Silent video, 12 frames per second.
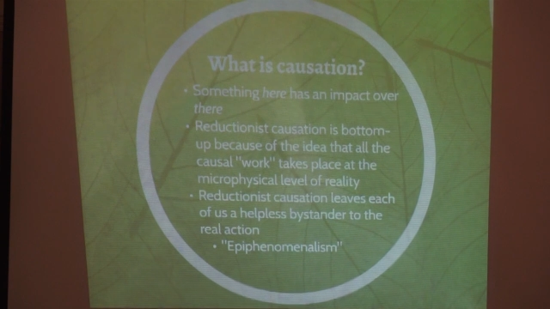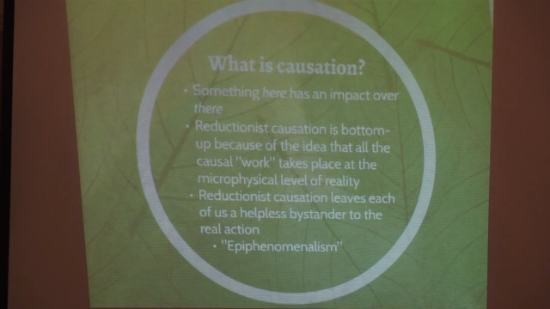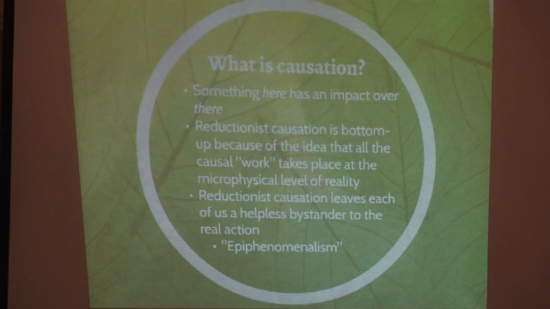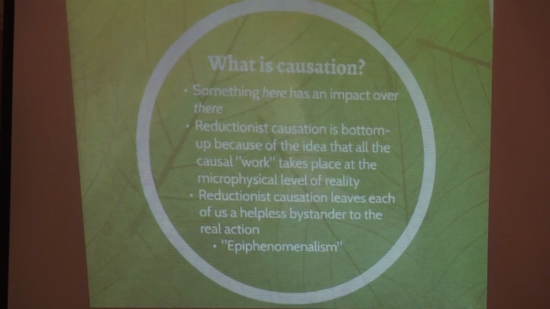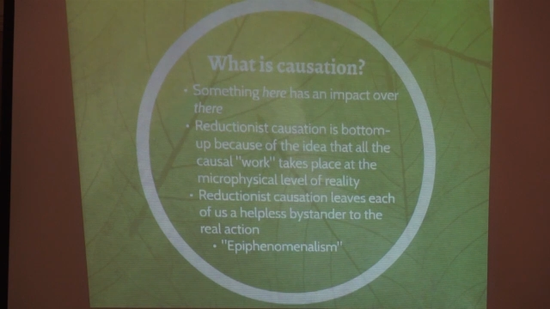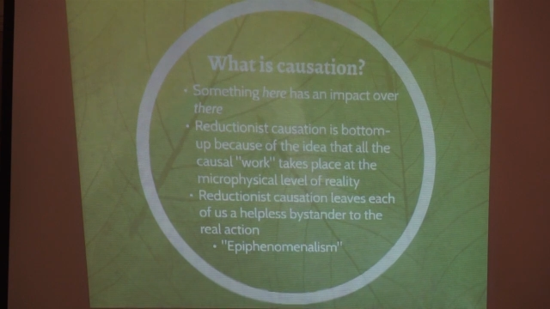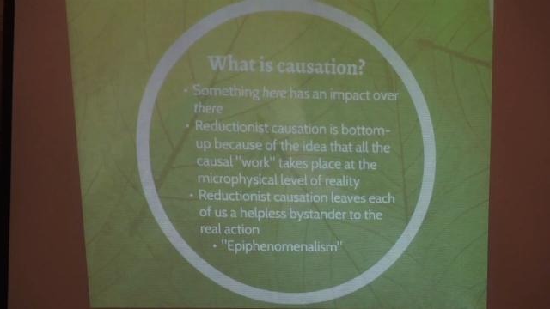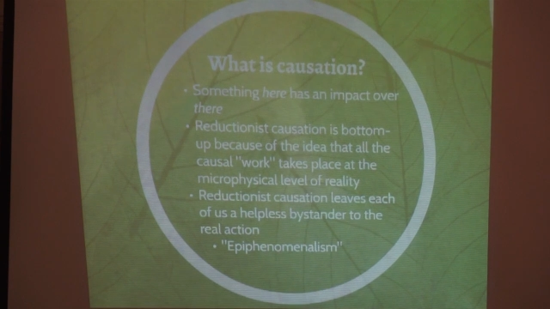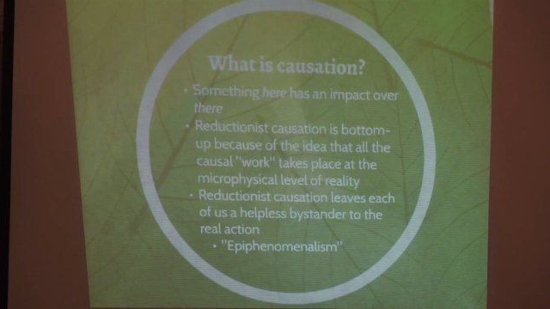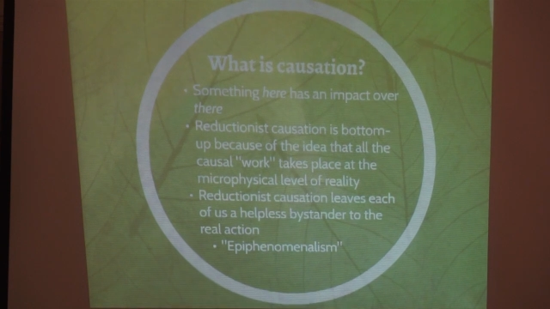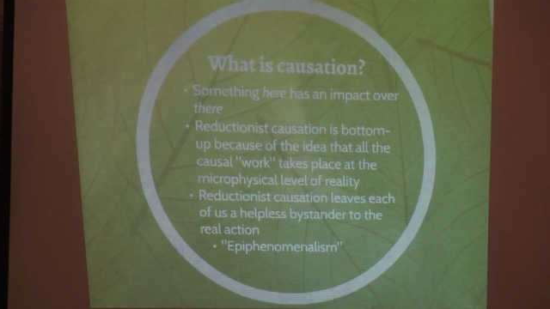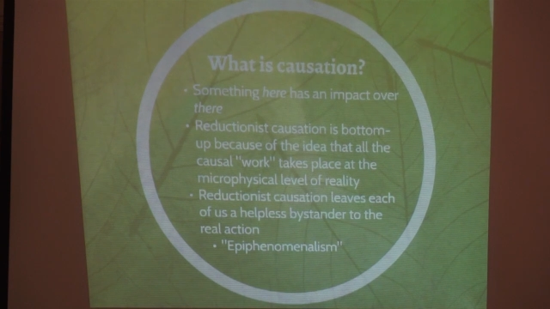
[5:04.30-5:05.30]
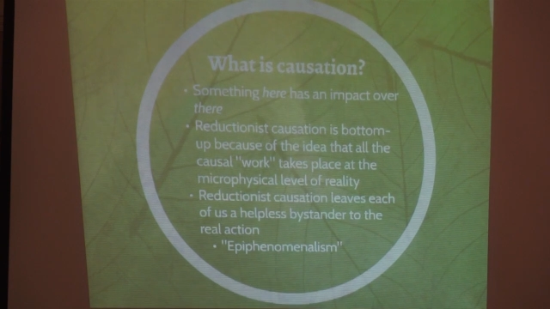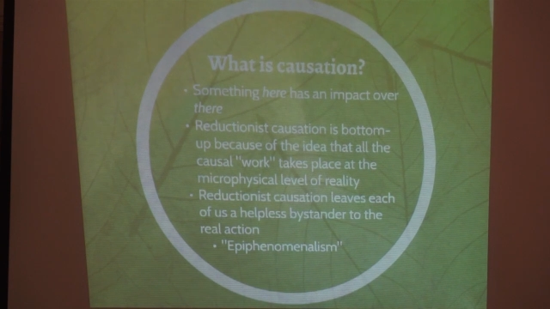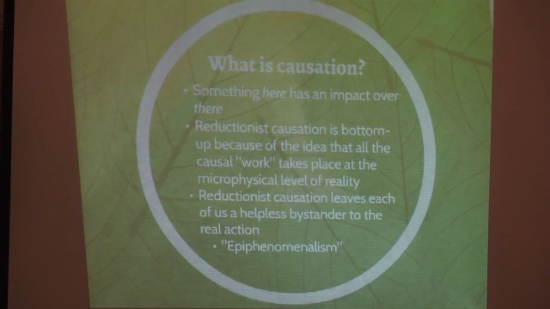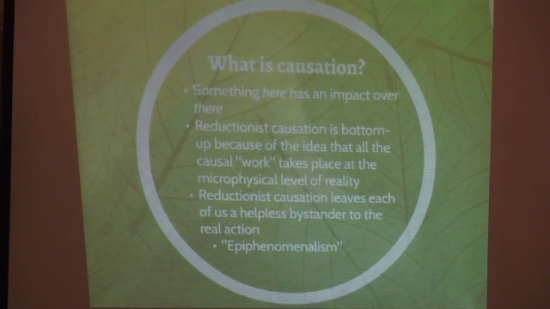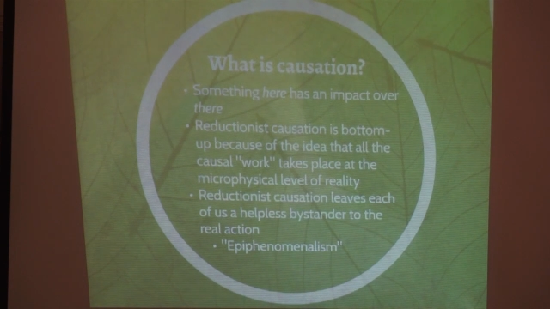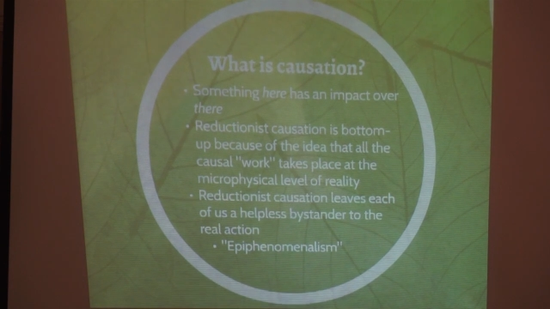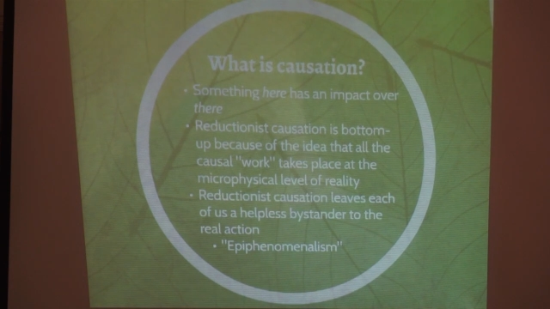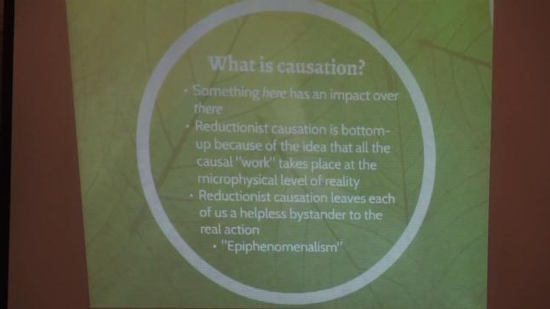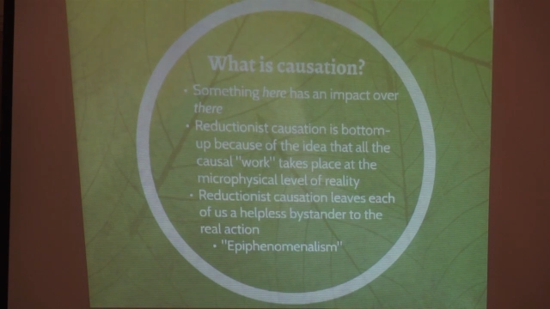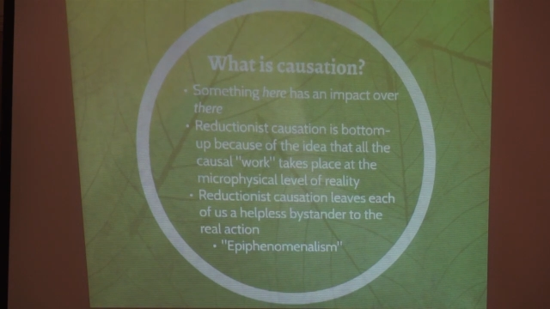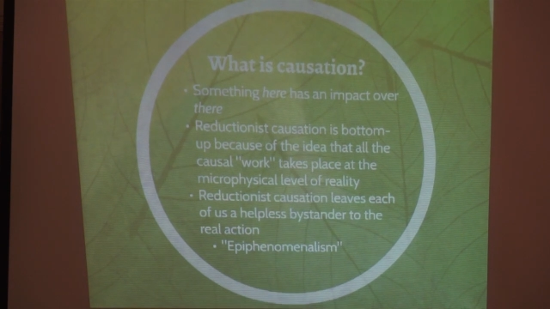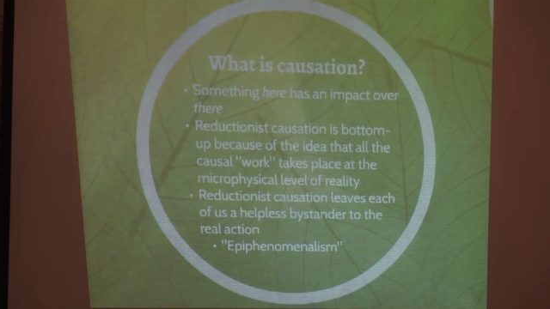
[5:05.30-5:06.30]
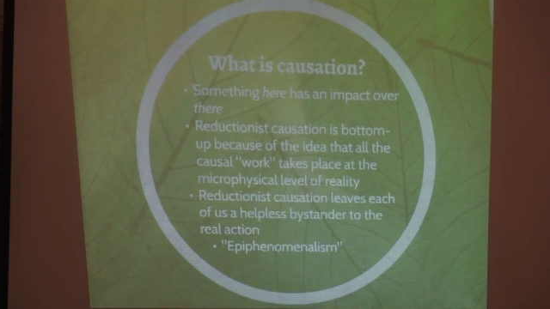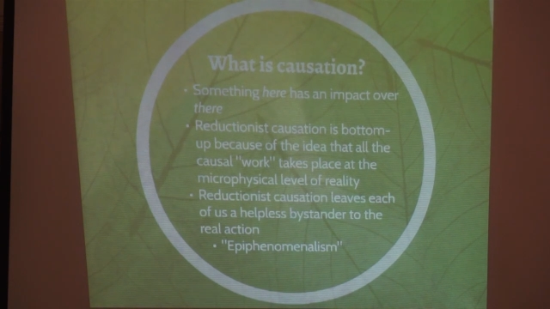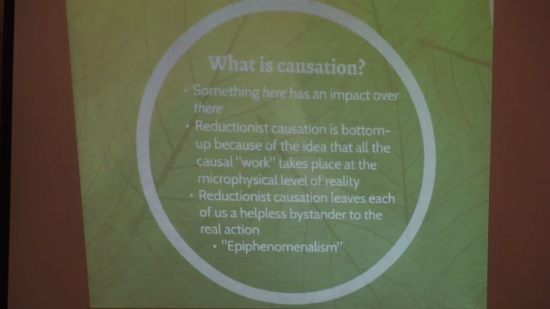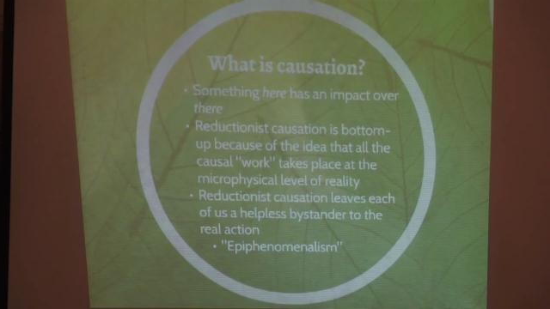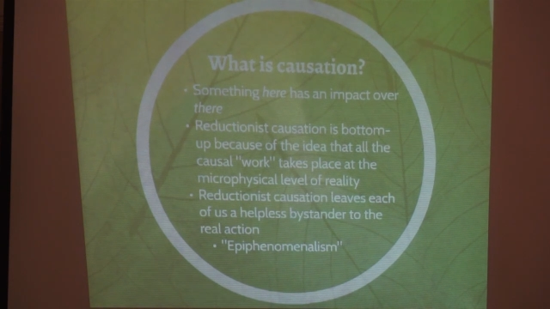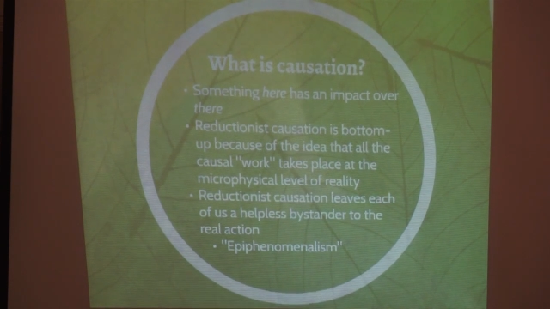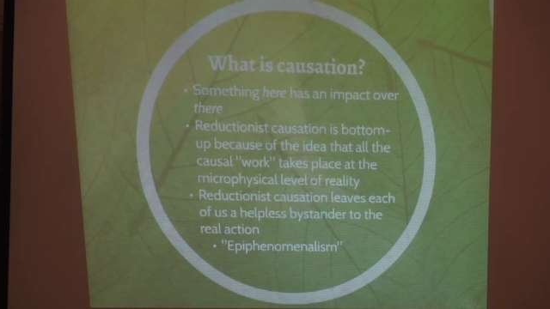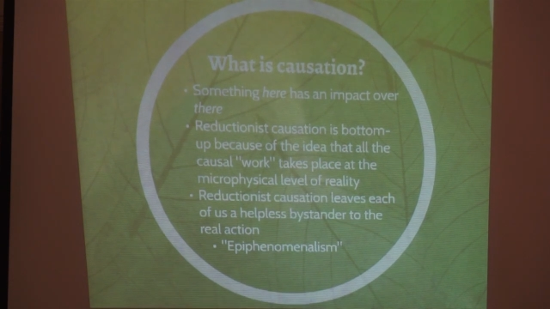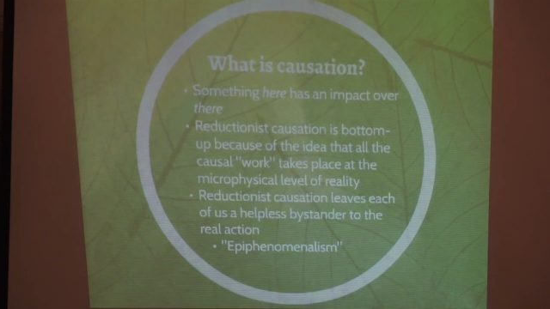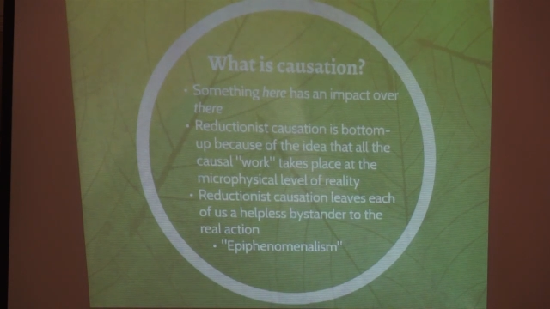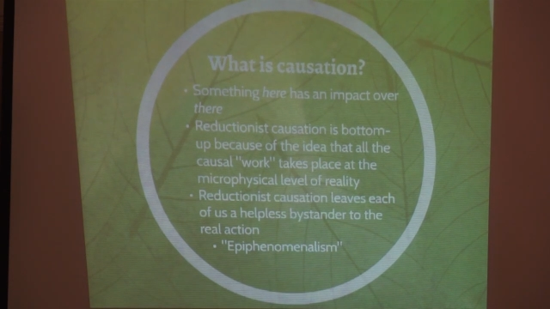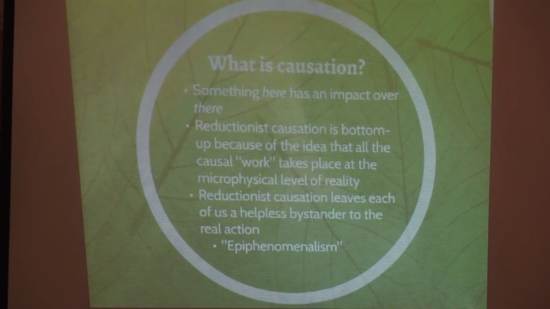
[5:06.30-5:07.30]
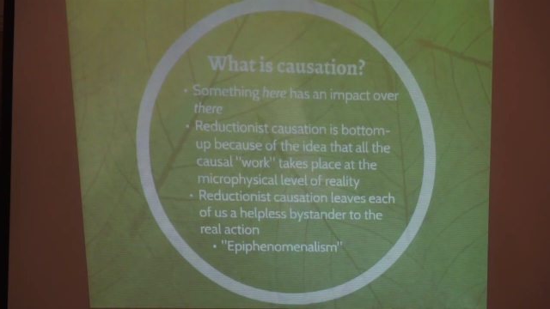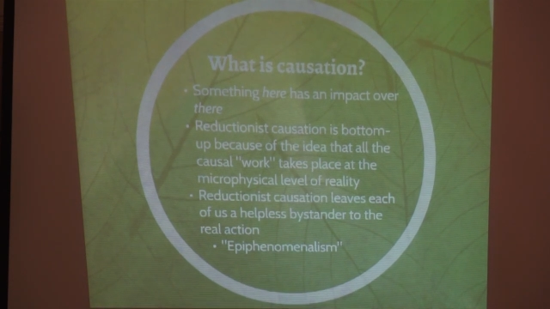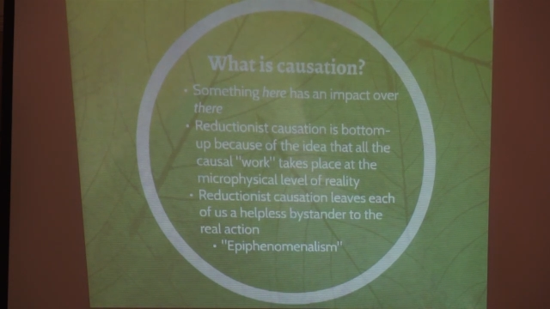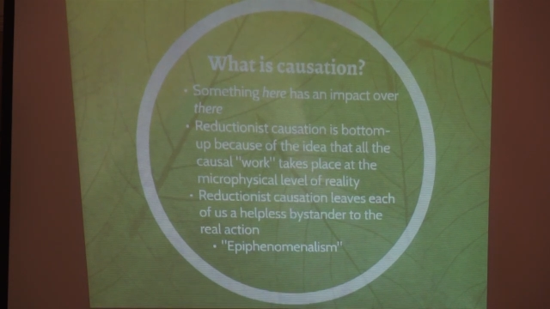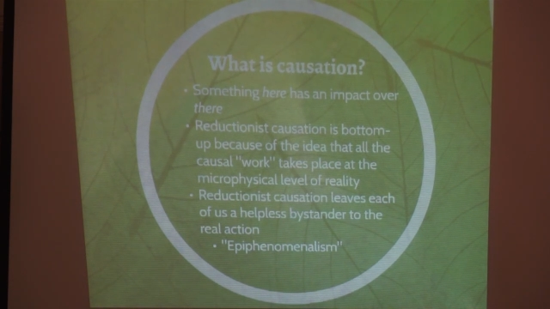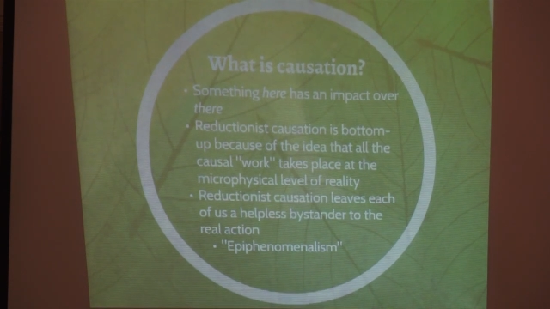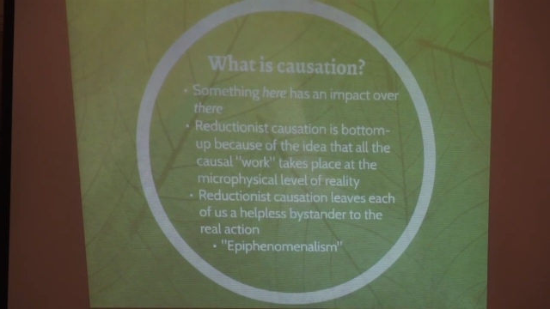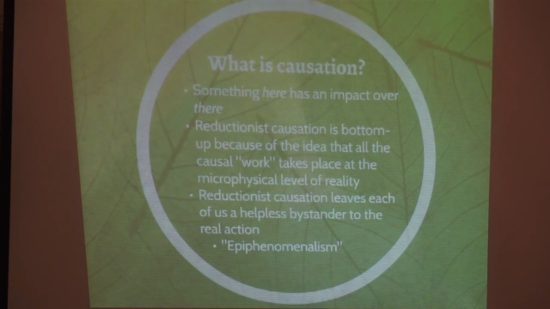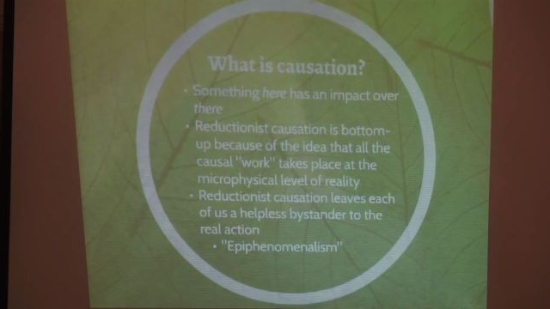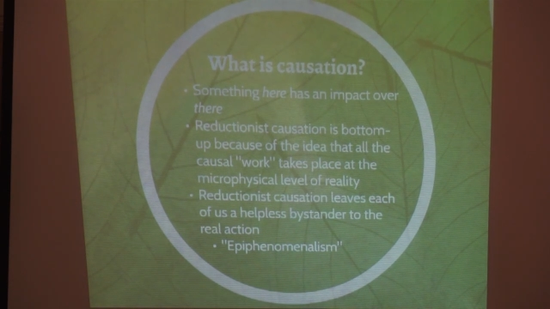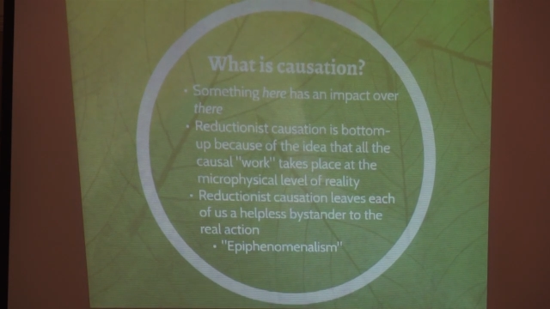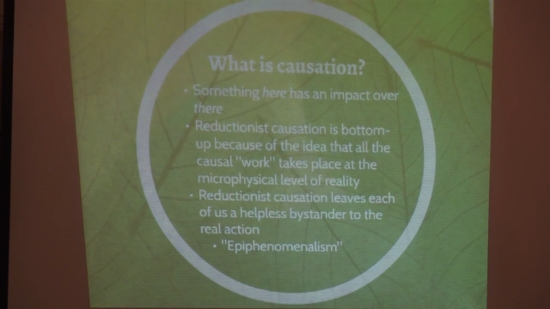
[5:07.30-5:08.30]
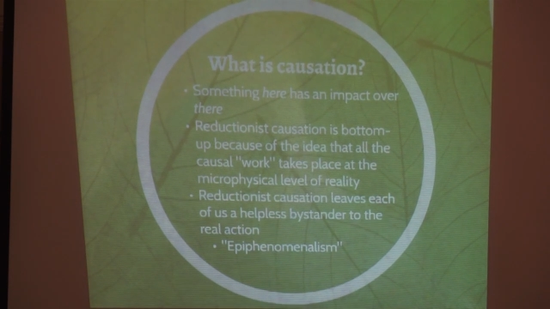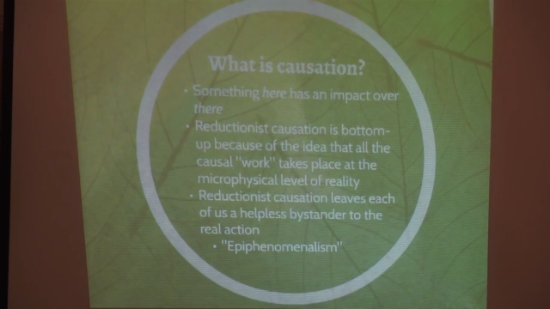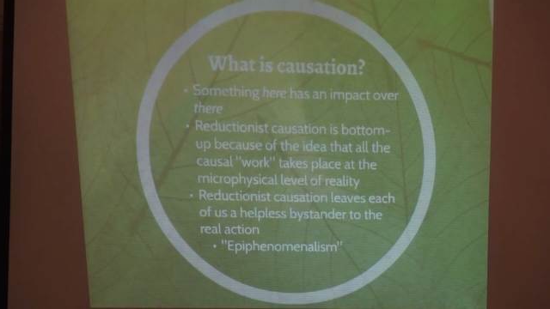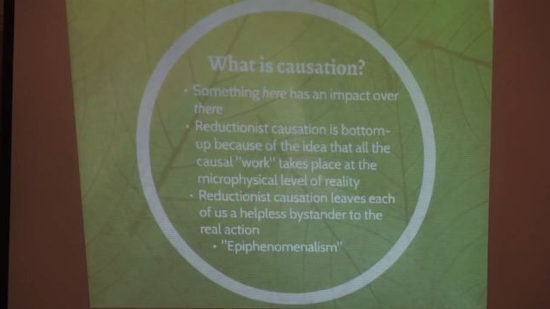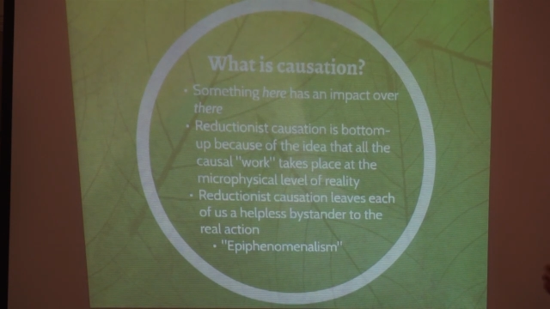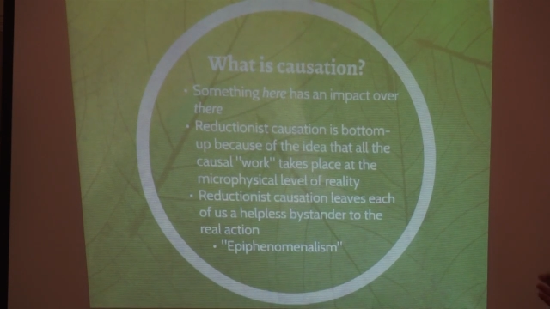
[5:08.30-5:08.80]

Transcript: Nobody's mouth can be seen.